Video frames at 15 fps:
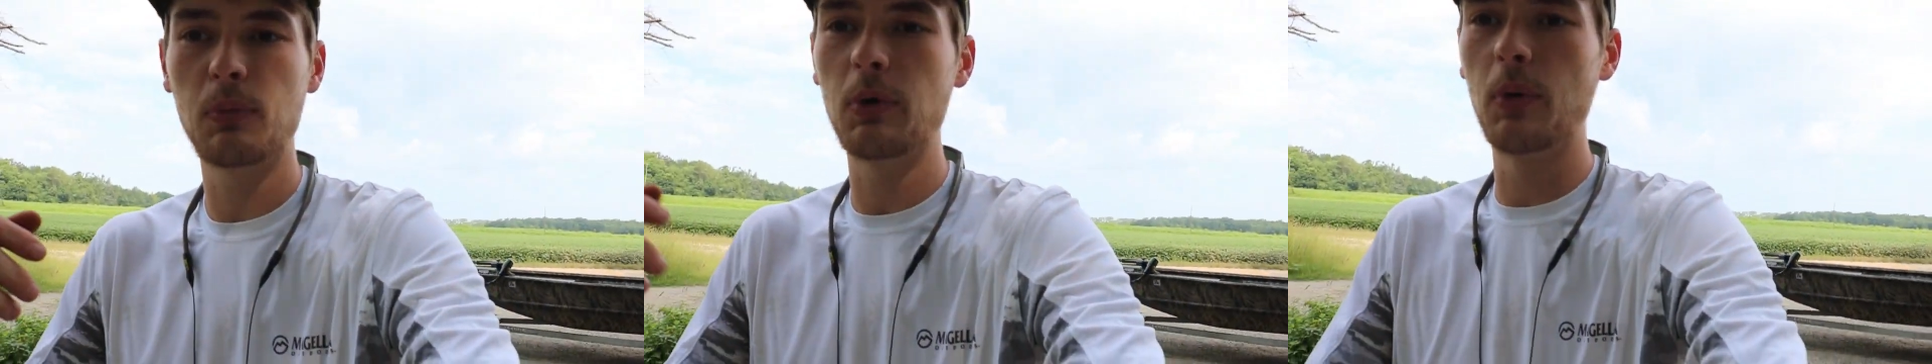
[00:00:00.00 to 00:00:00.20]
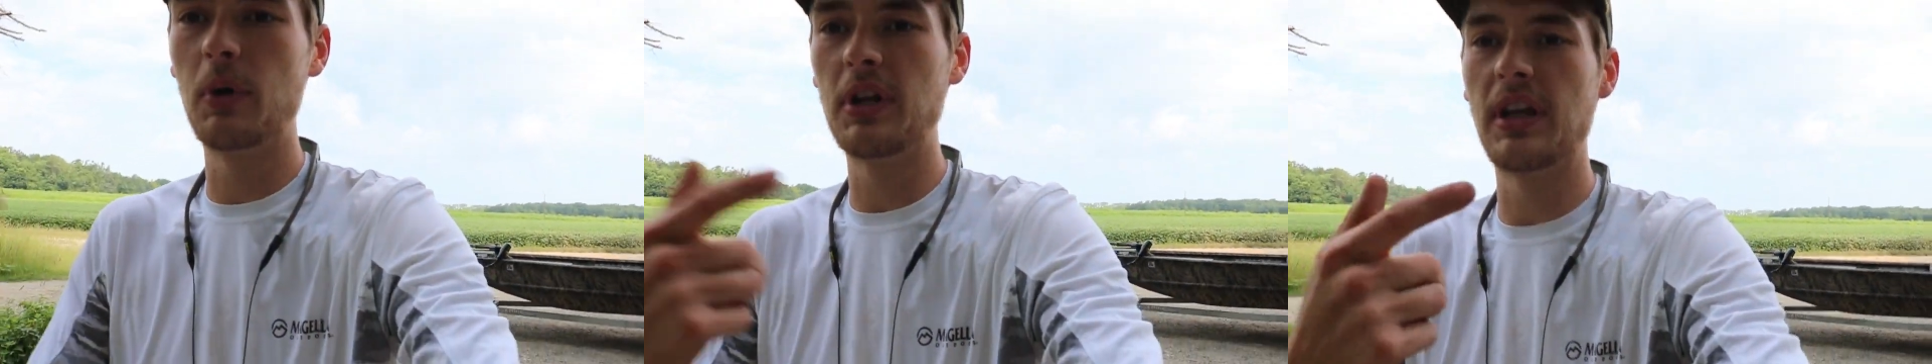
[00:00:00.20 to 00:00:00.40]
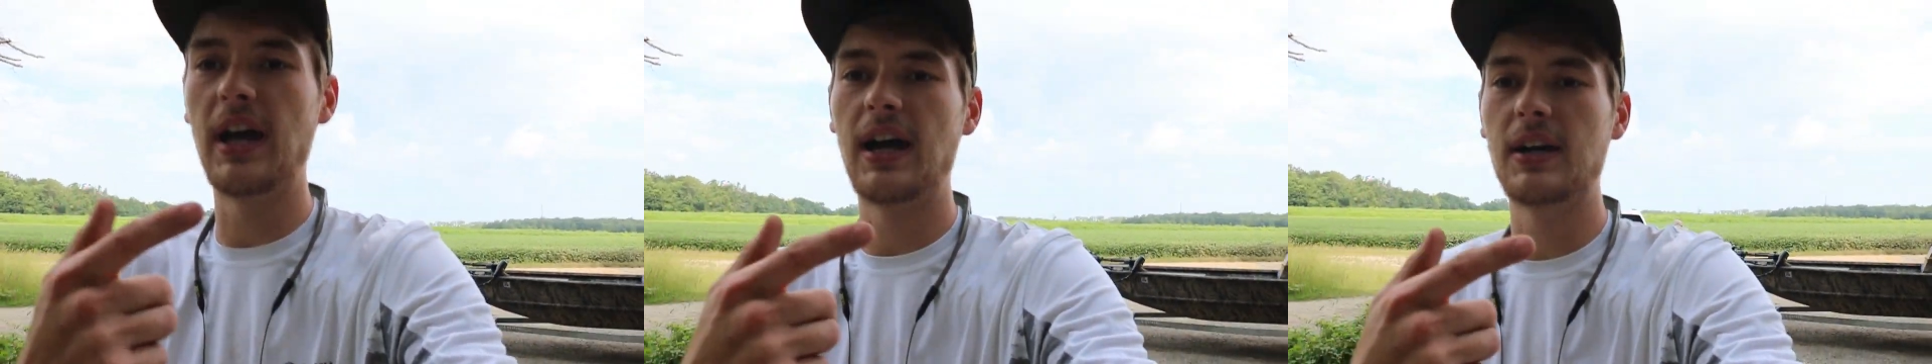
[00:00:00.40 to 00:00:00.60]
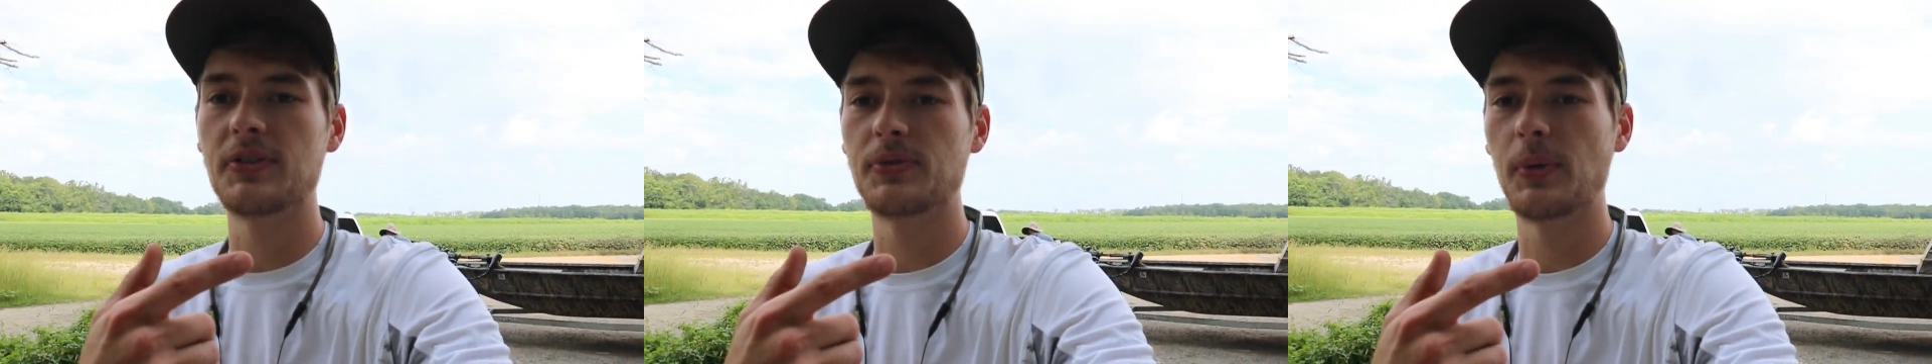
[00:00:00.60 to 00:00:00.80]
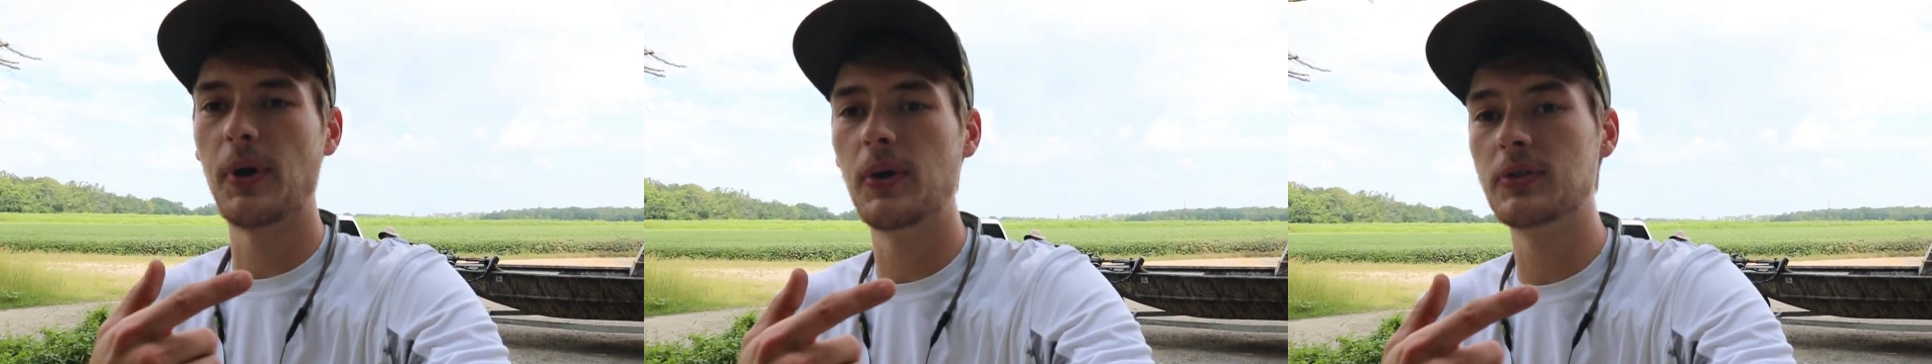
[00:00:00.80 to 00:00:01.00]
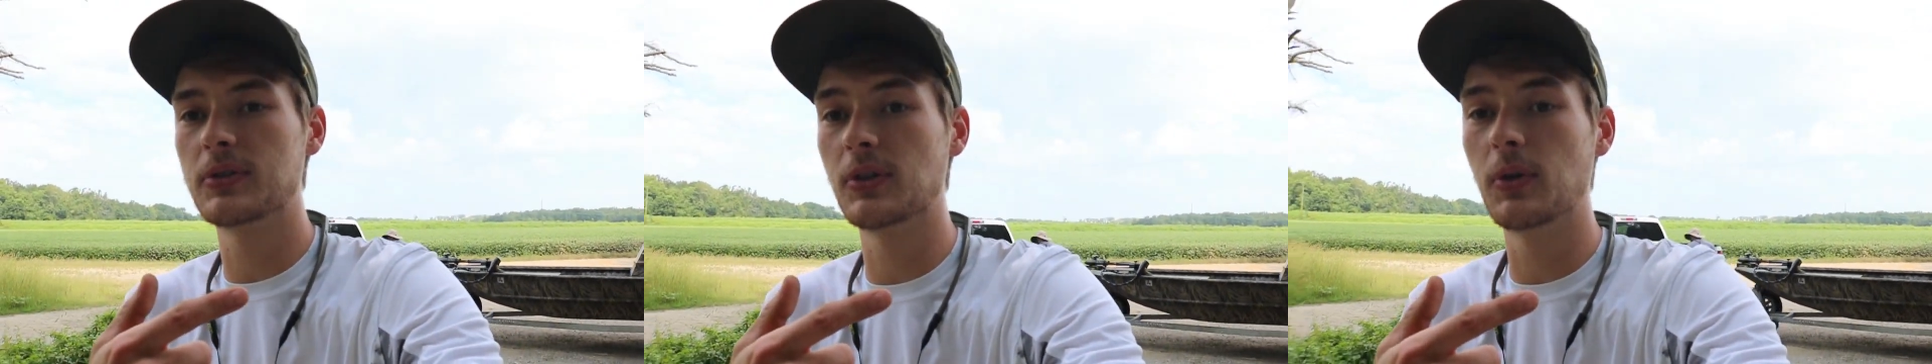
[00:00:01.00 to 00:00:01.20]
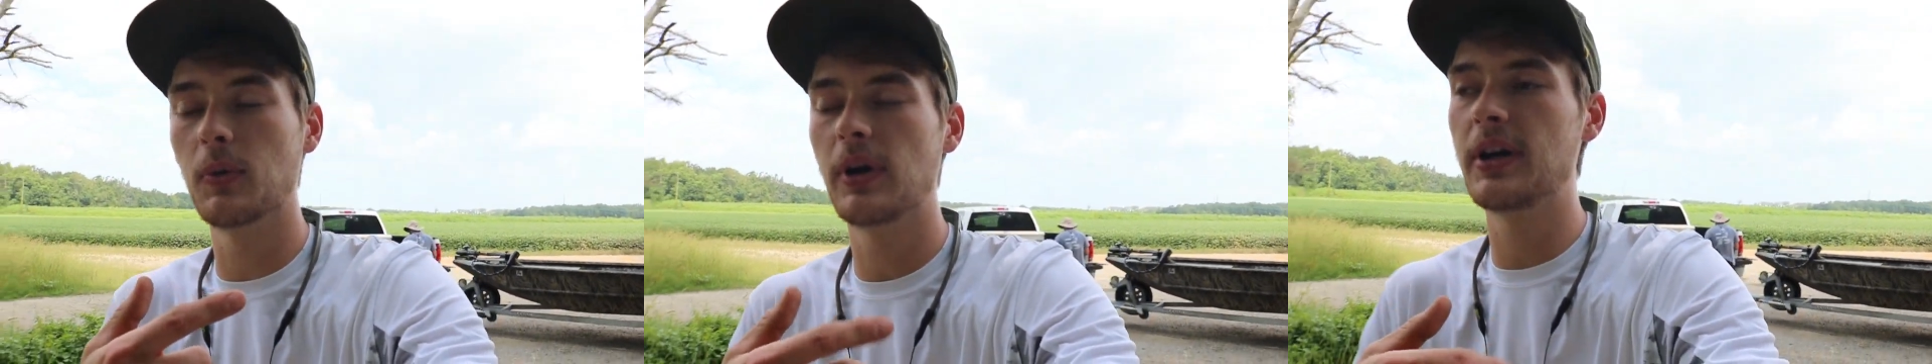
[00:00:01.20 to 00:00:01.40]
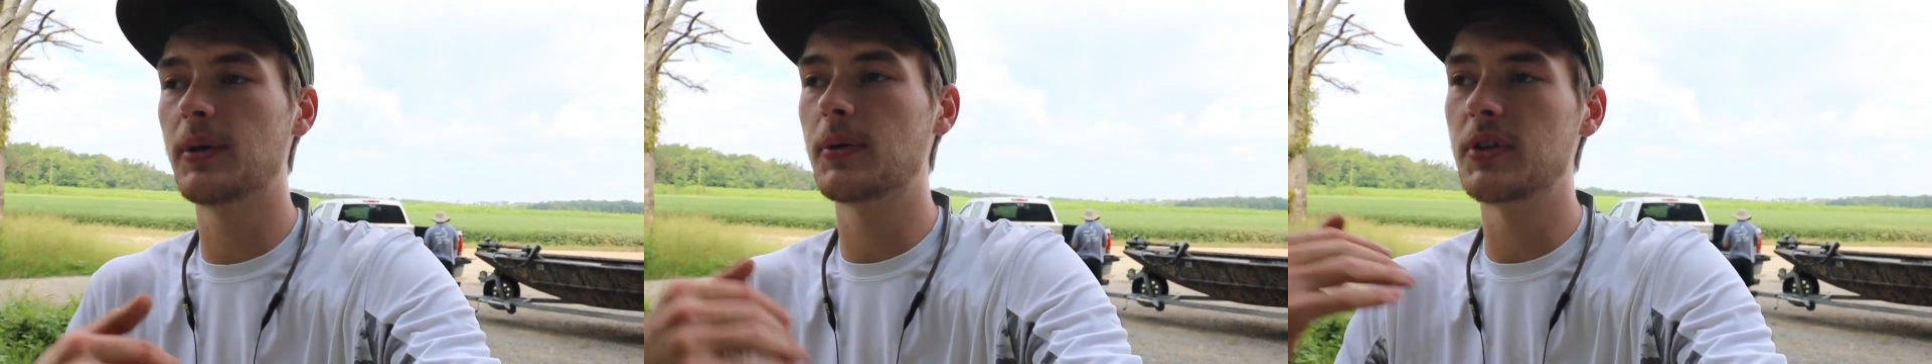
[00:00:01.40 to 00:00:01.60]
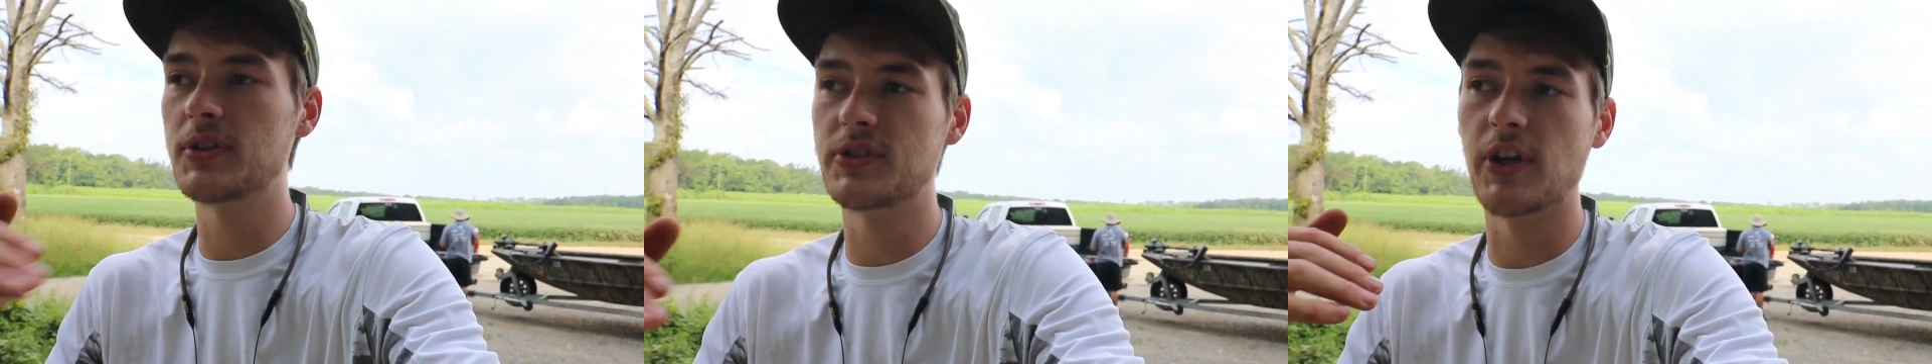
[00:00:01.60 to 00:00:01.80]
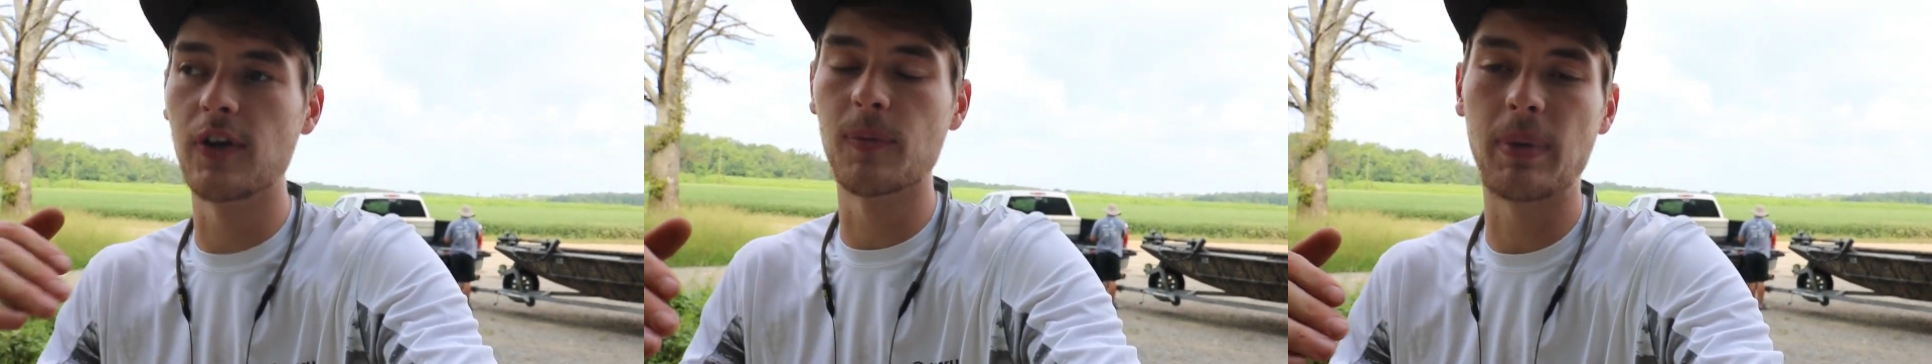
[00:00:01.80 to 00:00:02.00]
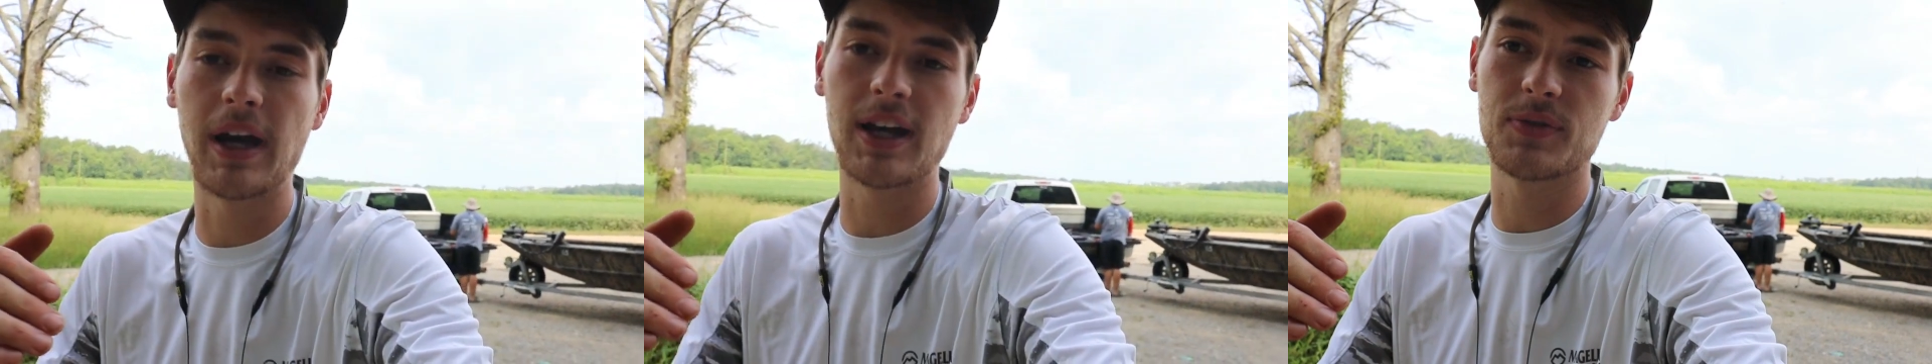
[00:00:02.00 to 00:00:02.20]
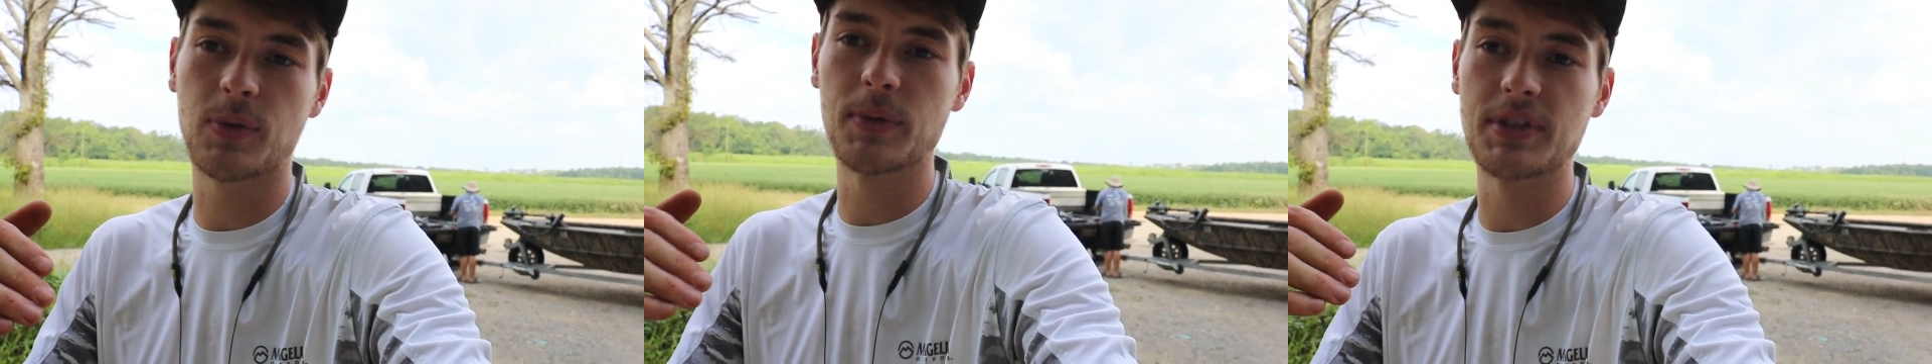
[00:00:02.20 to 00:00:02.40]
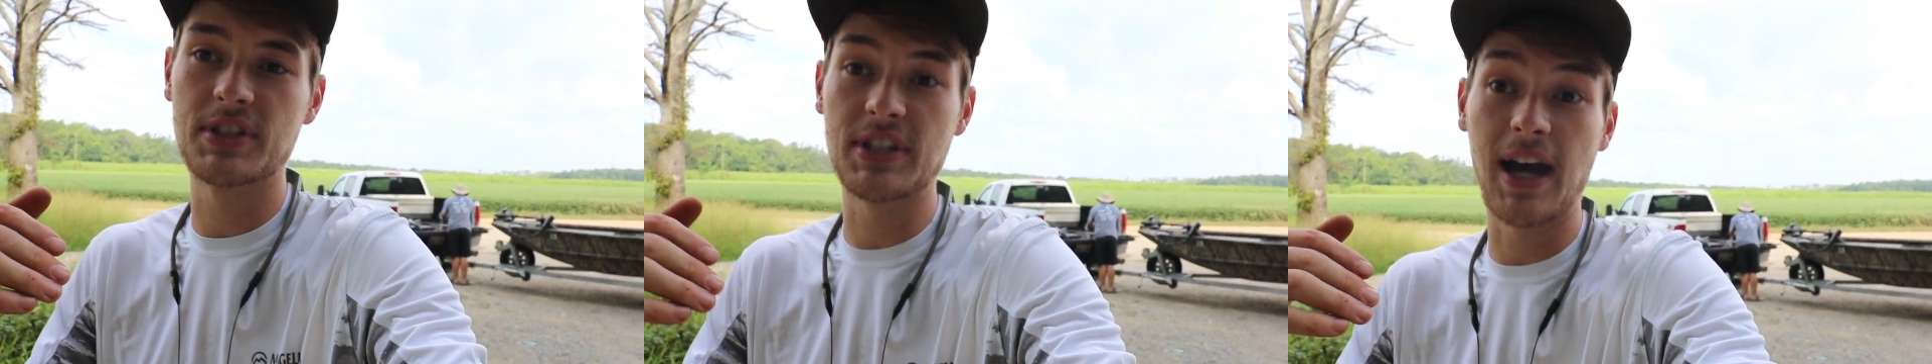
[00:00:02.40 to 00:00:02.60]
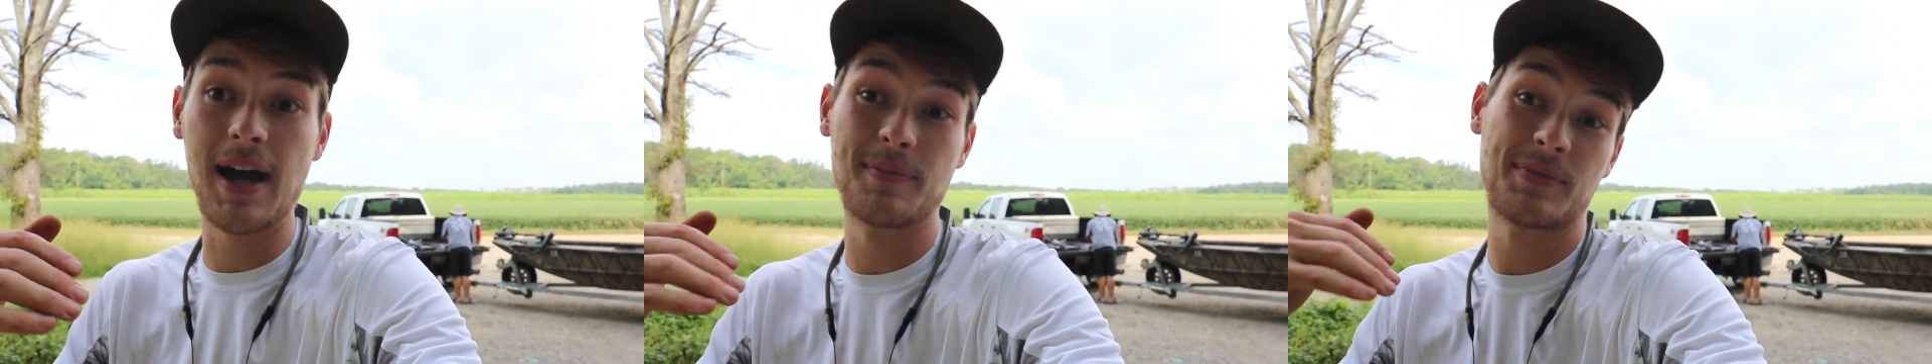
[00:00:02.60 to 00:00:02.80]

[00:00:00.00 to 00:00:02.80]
We went down the roads a little way where there's an overpass where we can stop